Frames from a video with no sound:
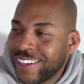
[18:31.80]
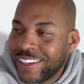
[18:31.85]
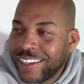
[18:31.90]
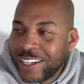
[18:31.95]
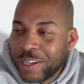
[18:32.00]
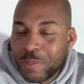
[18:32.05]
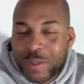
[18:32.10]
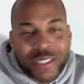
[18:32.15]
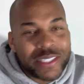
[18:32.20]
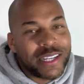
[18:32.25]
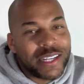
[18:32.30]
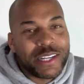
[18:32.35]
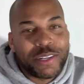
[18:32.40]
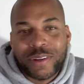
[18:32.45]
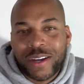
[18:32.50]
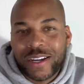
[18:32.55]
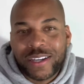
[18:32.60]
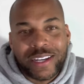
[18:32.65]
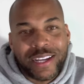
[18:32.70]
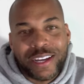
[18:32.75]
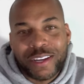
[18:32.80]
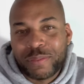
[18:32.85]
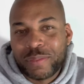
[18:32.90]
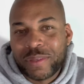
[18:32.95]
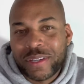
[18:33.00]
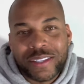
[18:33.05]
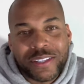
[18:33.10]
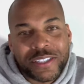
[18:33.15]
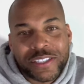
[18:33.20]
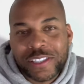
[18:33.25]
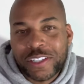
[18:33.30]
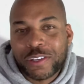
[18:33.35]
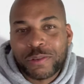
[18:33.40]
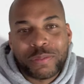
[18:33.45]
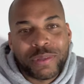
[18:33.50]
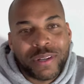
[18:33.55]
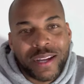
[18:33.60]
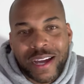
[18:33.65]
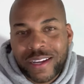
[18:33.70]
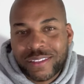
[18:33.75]
Let me tell you right now, man, there's no
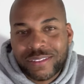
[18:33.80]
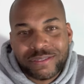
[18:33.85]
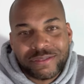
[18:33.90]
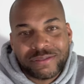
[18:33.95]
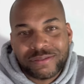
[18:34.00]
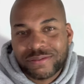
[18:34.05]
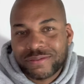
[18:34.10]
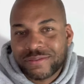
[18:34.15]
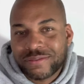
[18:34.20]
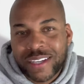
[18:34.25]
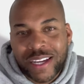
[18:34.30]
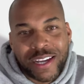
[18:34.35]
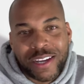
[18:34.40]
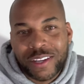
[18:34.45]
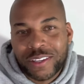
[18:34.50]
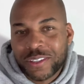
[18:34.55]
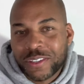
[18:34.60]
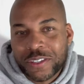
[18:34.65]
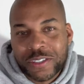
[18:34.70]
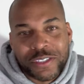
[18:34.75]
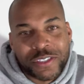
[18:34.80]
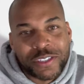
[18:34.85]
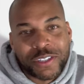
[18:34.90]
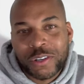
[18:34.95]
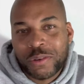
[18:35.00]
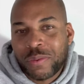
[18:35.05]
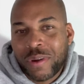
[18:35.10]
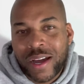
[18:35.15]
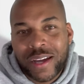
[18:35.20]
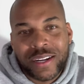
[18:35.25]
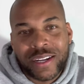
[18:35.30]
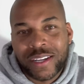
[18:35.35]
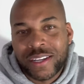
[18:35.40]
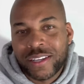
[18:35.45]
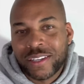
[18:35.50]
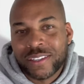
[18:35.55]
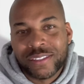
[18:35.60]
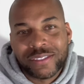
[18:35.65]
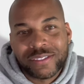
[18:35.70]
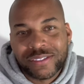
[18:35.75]
black hell and there's no white
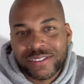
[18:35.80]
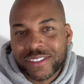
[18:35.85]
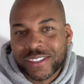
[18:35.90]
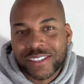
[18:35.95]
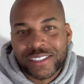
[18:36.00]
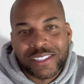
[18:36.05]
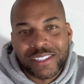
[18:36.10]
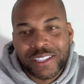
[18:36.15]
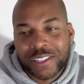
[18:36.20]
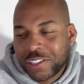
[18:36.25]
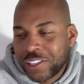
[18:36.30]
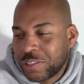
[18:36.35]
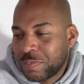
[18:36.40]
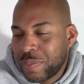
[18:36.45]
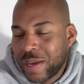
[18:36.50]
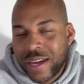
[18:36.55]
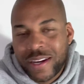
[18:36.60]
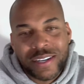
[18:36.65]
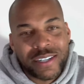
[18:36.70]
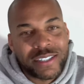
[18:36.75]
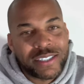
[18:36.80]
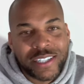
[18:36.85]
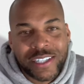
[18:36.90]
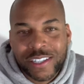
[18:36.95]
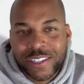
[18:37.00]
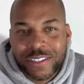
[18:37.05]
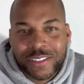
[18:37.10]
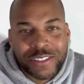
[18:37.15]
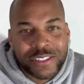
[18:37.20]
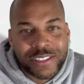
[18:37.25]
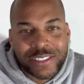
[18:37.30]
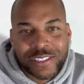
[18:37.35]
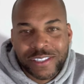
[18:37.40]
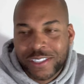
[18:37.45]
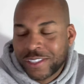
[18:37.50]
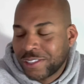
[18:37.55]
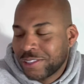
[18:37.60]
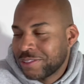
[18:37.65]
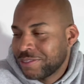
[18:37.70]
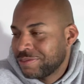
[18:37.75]
hell. There's no Spanish hell and there's
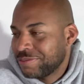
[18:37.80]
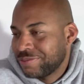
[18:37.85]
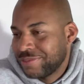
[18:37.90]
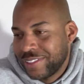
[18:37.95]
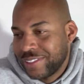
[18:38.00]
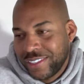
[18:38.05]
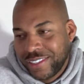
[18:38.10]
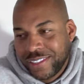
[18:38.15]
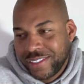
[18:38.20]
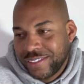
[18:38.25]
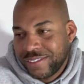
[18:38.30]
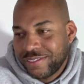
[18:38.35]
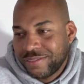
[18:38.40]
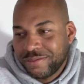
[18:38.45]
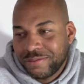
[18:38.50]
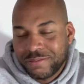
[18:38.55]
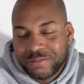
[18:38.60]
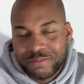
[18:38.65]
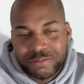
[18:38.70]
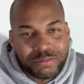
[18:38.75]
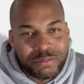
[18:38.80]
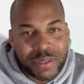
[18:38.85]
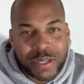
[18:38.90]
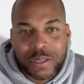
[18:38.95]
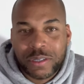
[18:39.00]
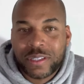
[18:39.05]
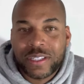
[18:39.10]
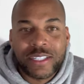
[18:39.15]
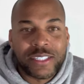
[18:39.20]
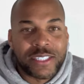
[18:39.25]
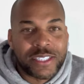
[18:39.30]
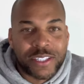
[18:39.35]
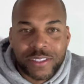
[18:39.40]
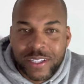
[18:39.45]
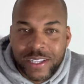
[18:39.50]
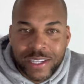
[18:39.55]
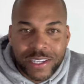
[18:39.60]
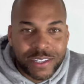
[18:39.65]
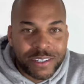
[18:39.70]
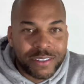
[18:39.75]
no Middle Eastern
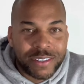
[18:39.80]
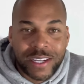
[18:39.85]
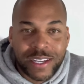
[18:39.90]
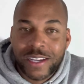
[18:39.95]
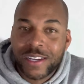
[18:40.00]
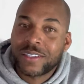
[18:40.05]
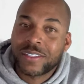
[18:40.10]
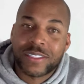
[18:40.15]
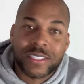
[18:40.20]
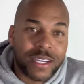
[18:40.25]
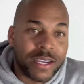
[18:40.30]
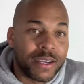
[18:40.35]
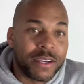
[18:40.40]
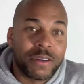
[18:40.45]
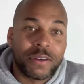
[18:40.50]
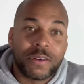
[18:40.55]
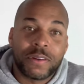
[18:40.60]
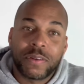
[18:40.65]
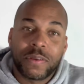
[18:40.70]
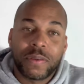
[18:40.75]
hell. Hell is hell.